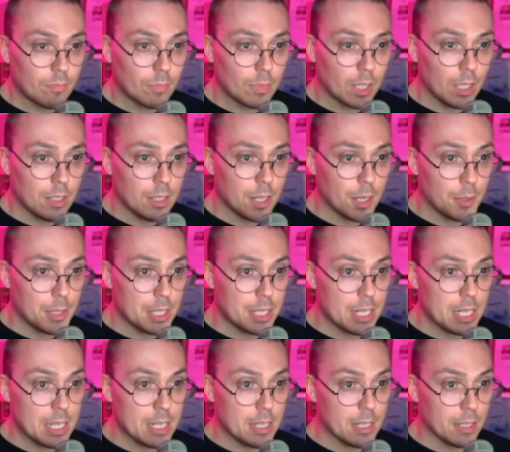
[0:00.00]
know,
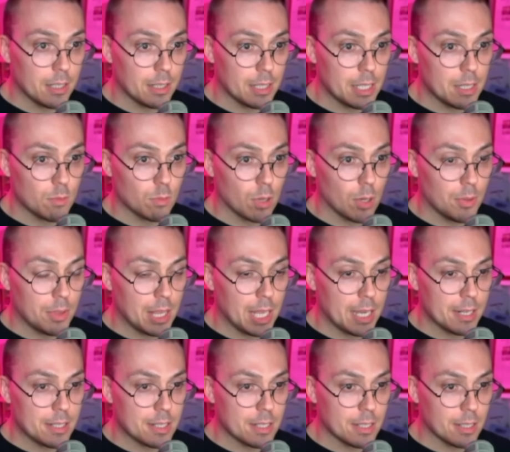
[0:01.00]
he wrote
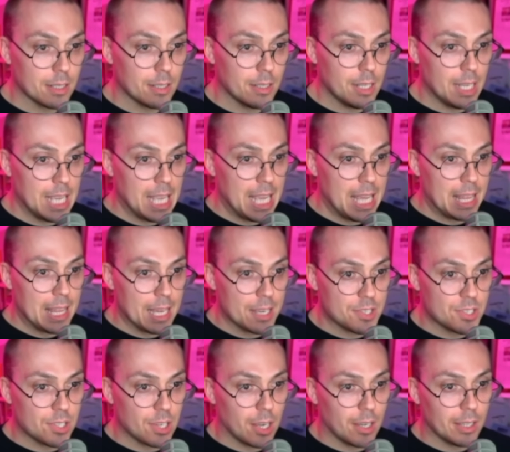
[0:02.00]
that that
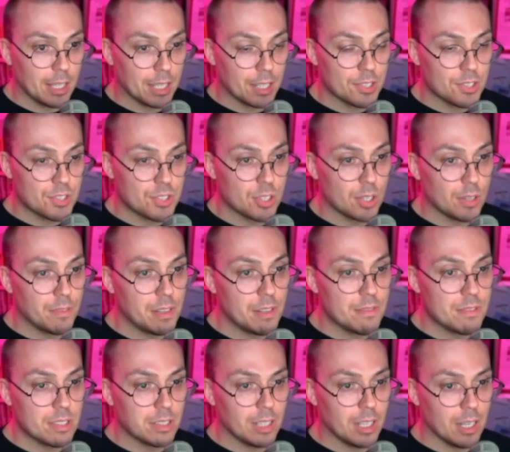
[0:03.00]
song that
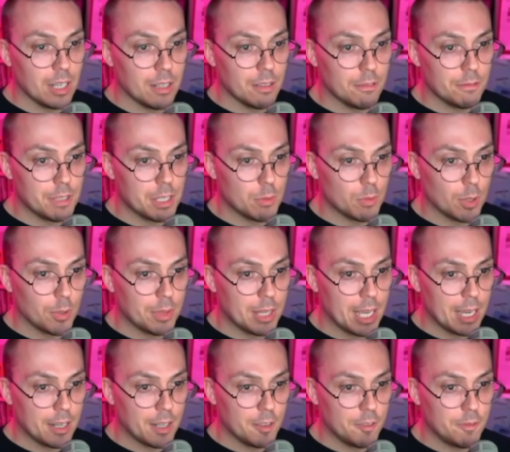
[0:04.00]
conservatives love. He wrote
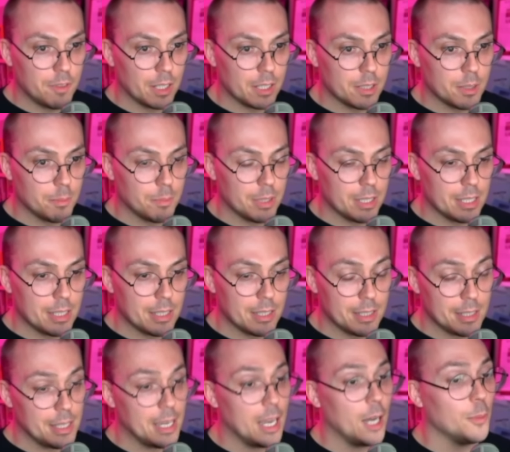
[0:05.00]
that fuck the.
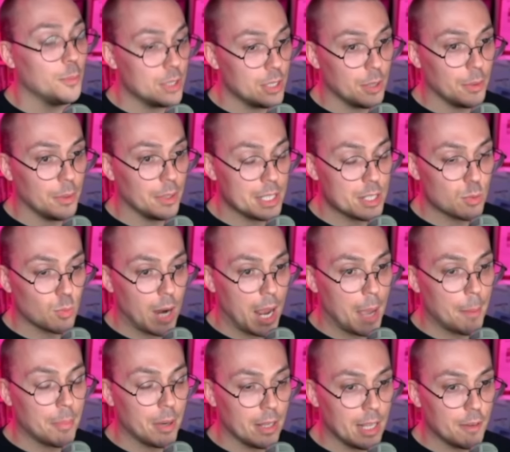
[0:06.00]
He helped, you know, at least
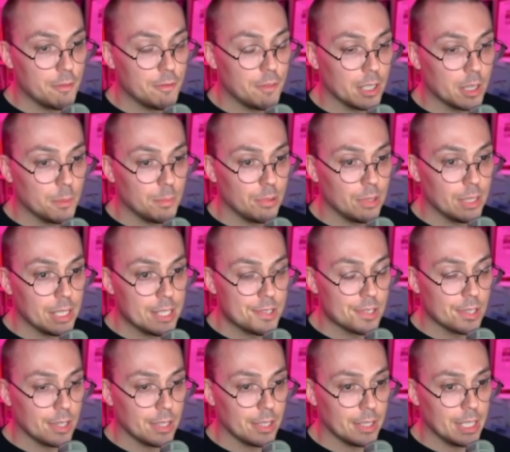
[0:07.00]
rap on that "Fuck the Police"
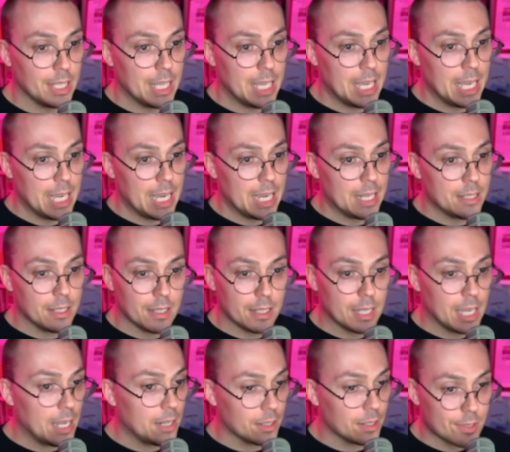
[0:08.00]
song. And
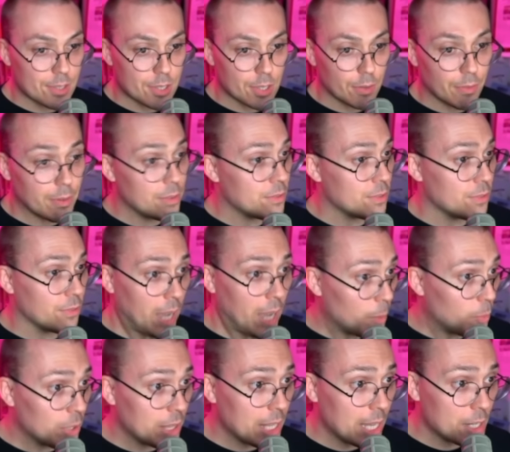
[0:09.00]
again, conservatives
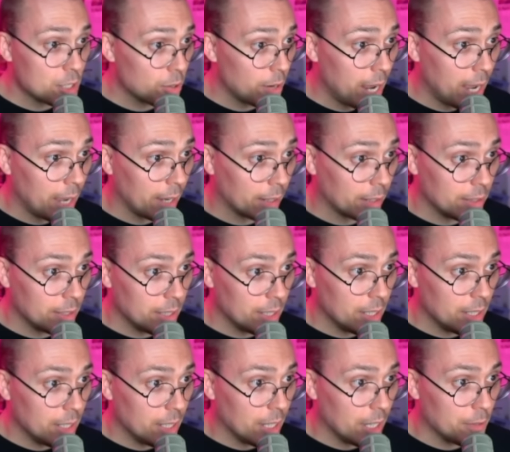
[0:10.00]
vibe with that track.
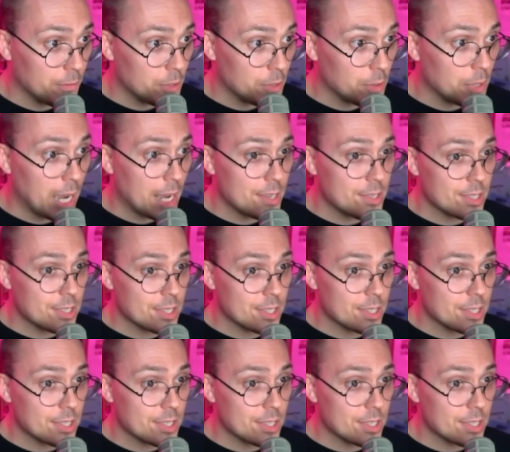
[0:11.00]
If you guys